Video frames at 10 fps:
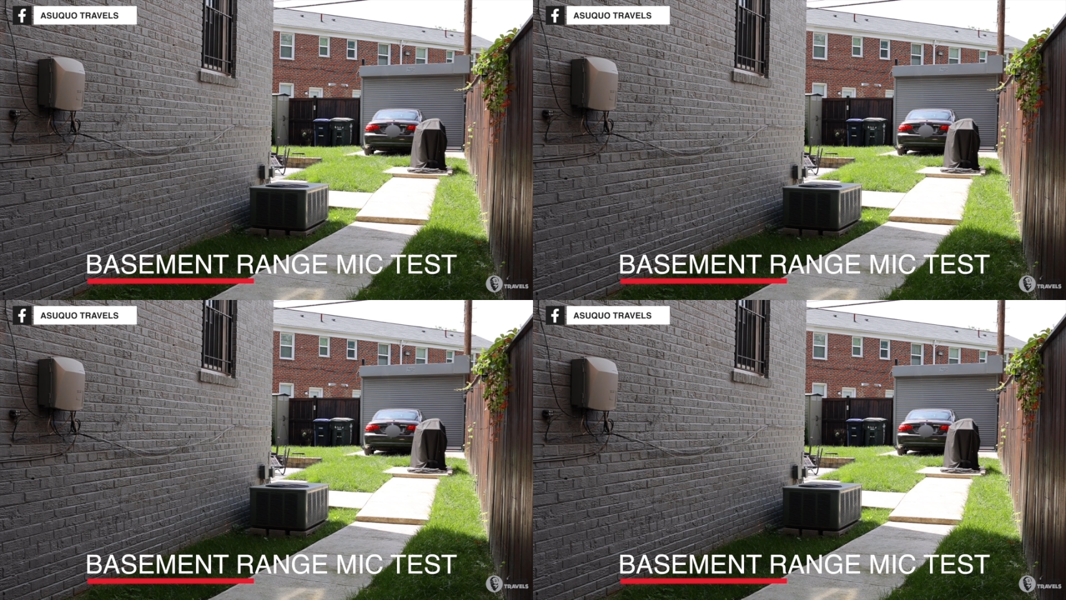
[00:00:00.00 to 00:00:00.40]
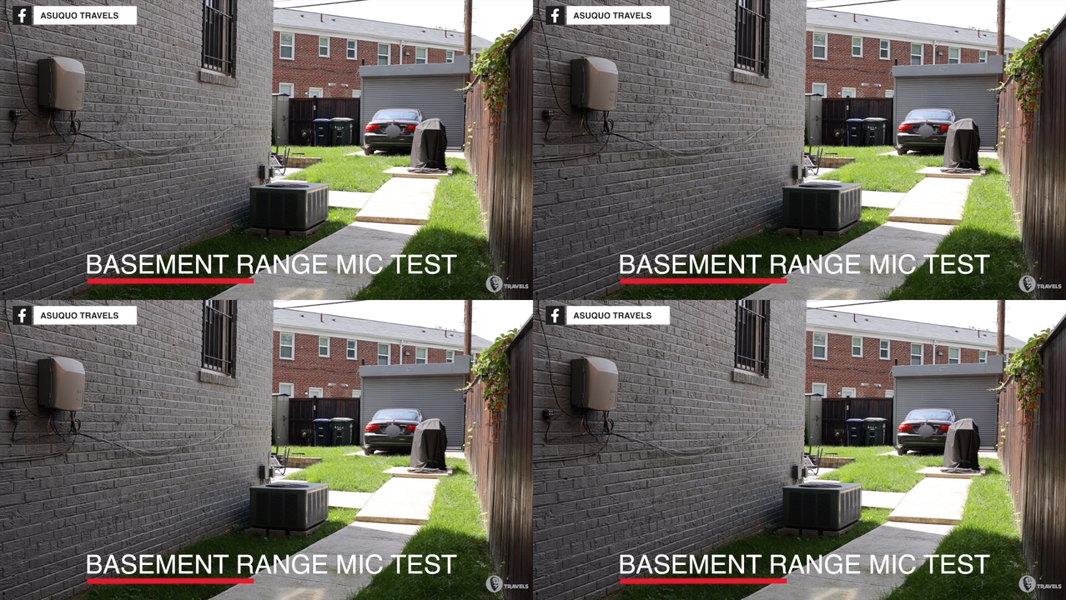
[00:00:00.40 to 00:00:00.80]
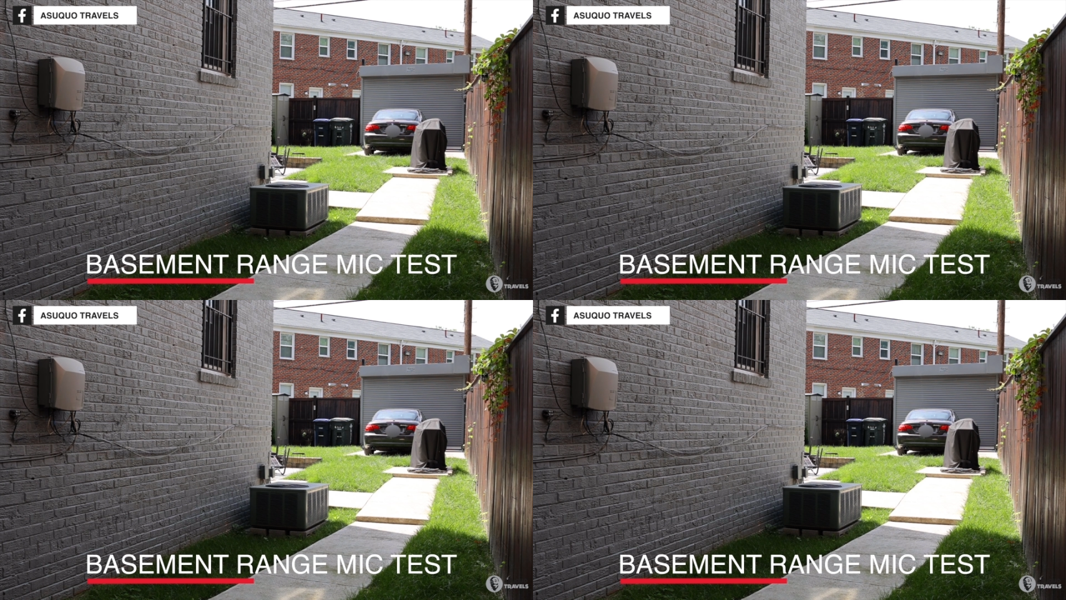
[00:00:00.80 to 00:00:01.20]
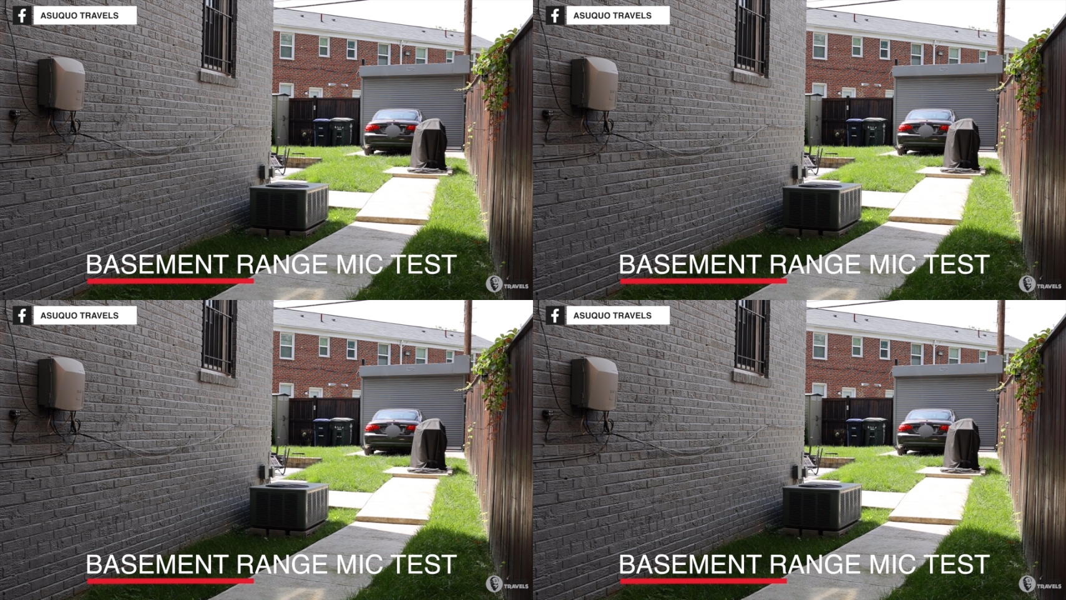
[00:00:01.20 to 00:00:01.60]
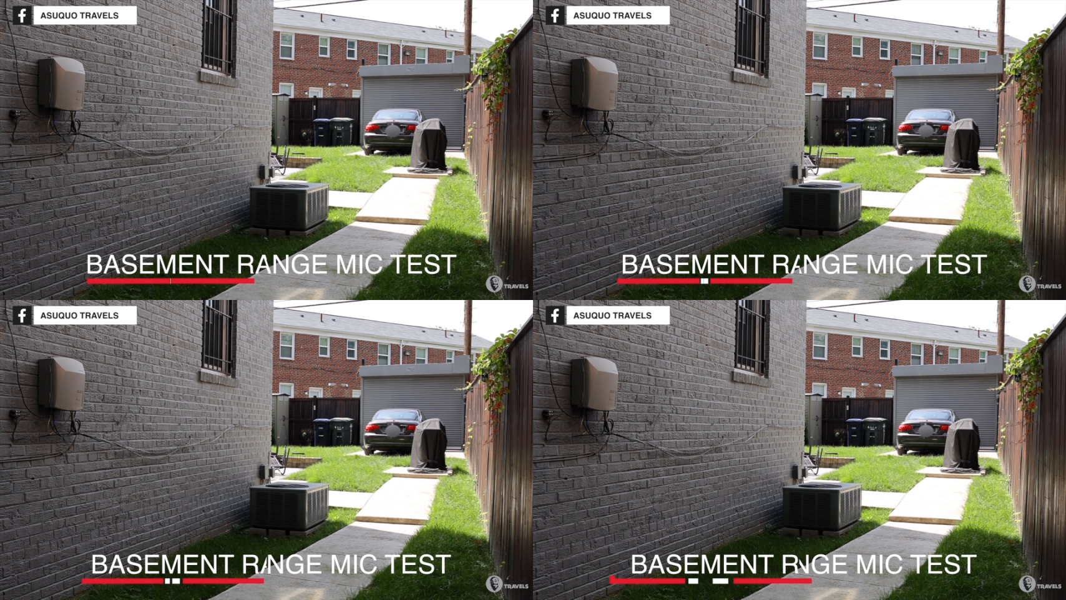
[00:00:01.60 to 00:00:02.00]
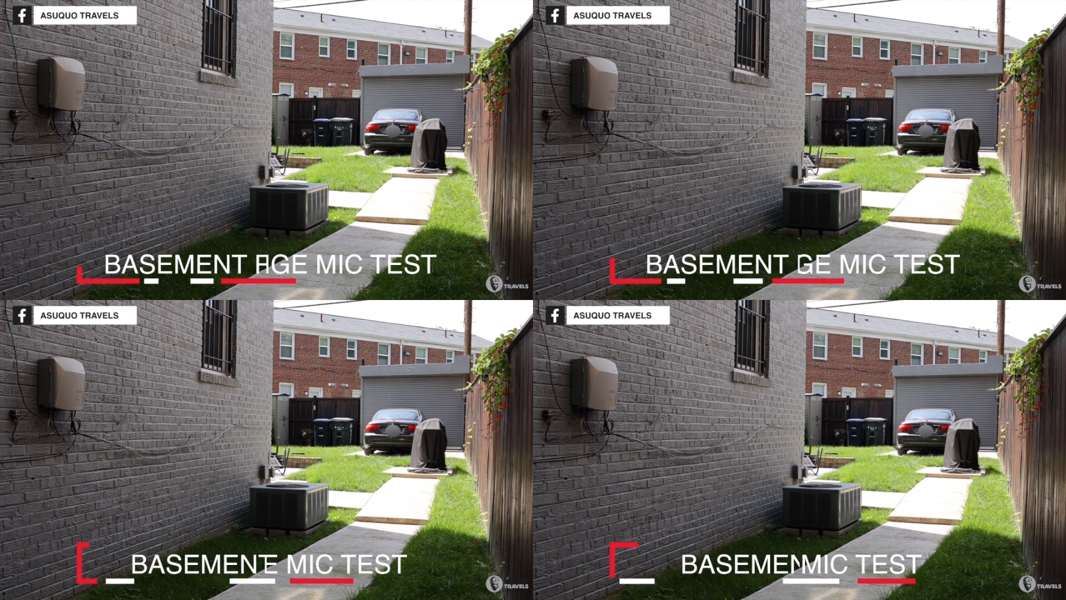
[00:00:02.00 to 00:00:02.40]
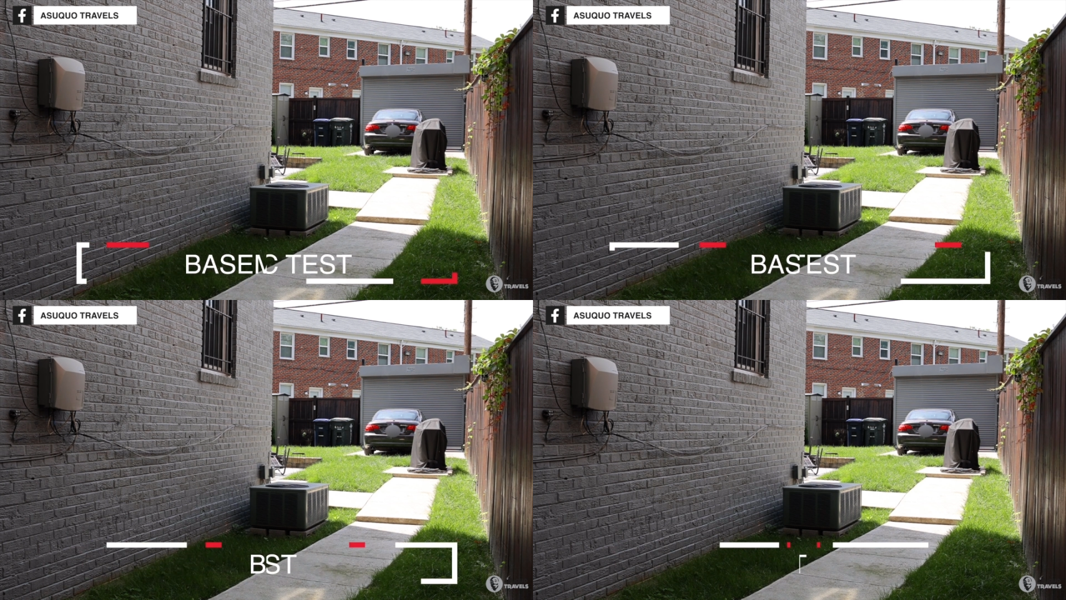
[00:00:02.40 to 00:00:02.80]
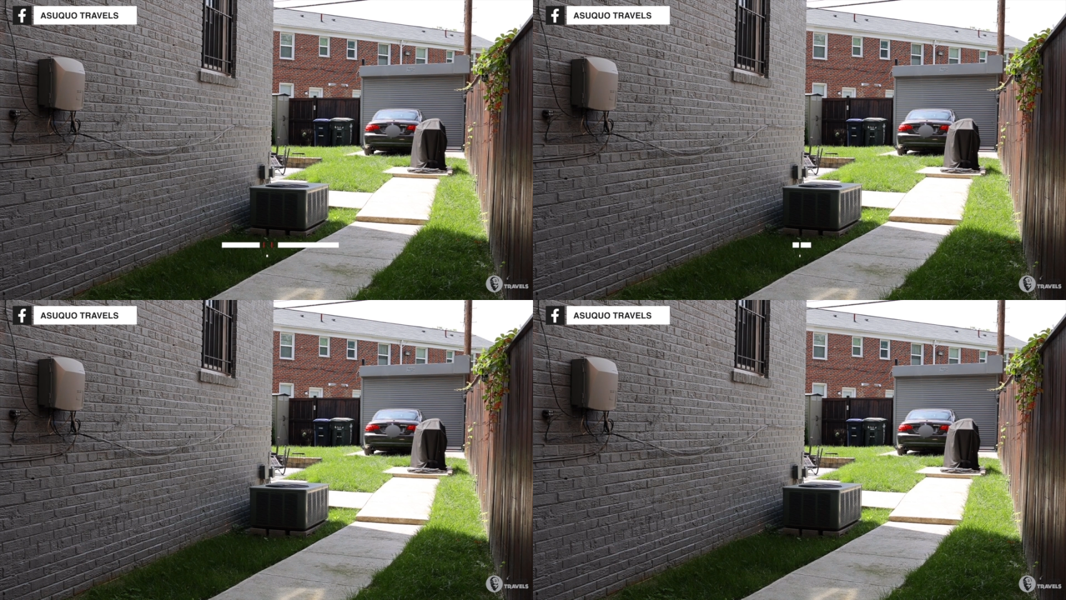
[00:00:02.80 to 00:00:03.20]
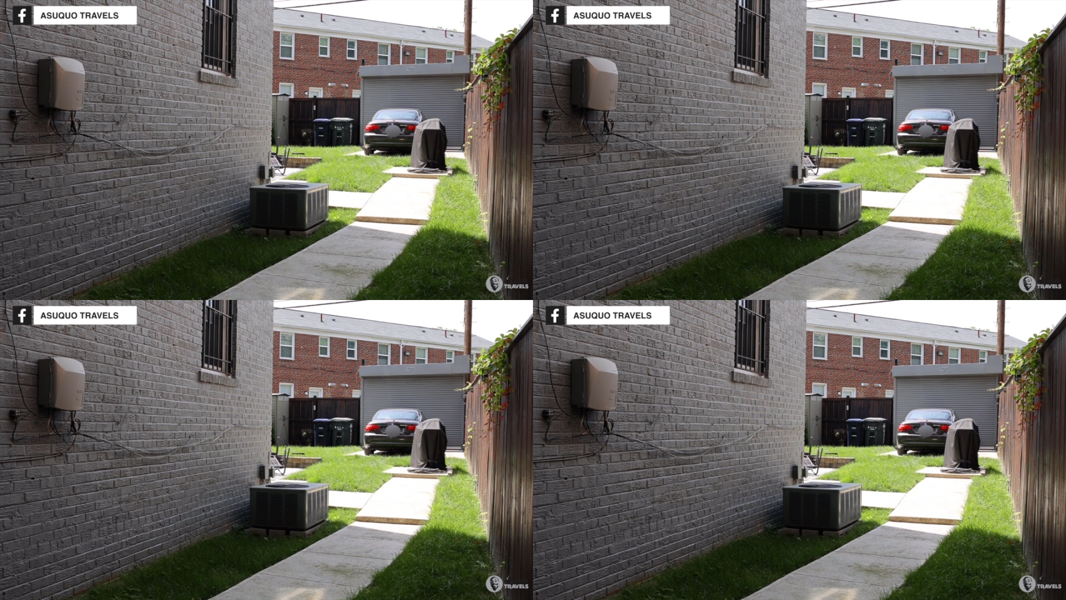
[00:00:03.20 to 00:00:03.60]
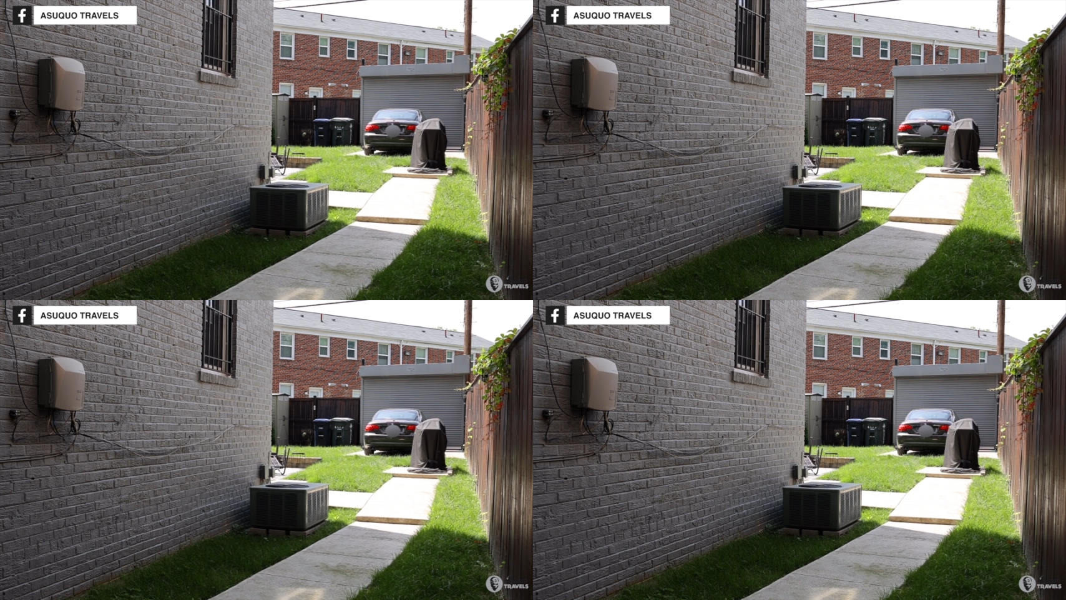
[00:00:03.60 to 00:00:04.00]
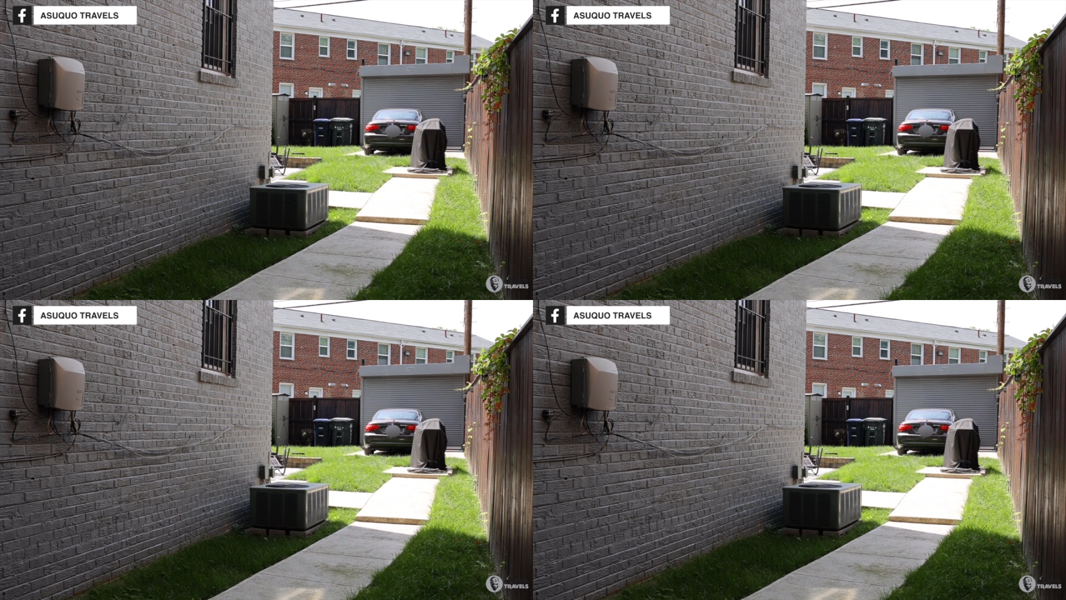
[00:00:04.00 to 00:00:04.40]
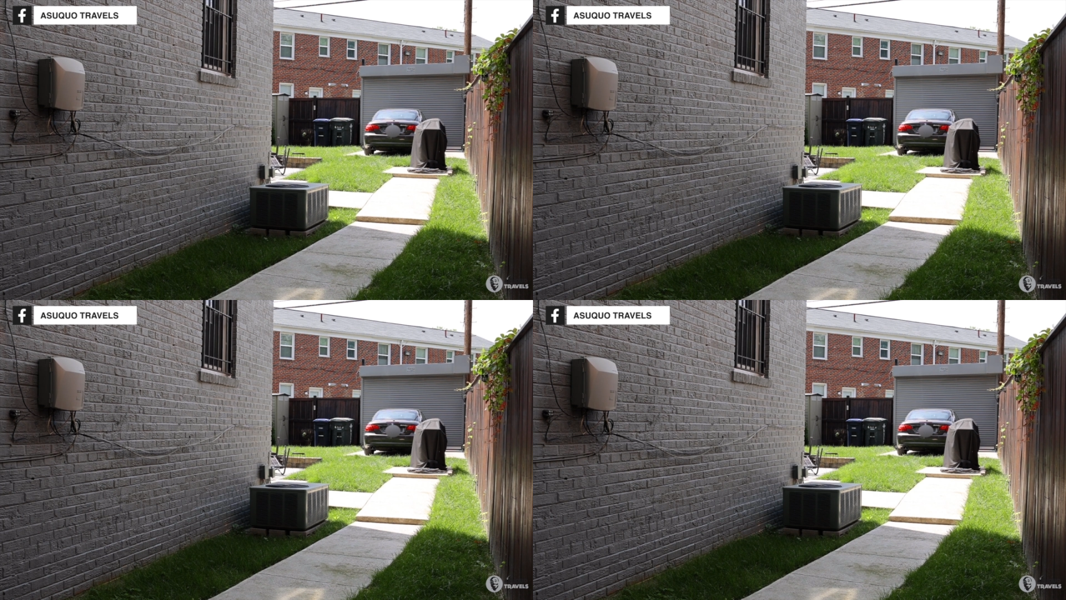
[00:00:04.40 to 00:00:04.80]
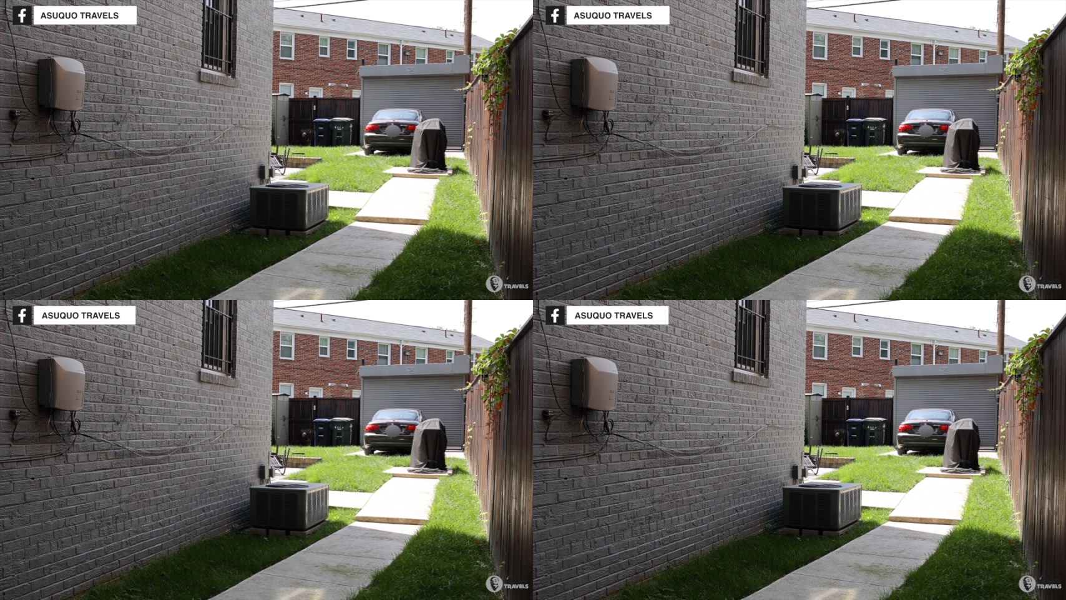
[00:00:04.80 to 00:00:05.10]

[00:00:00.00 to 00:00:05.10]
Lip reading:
Nobody's mouth can be seen.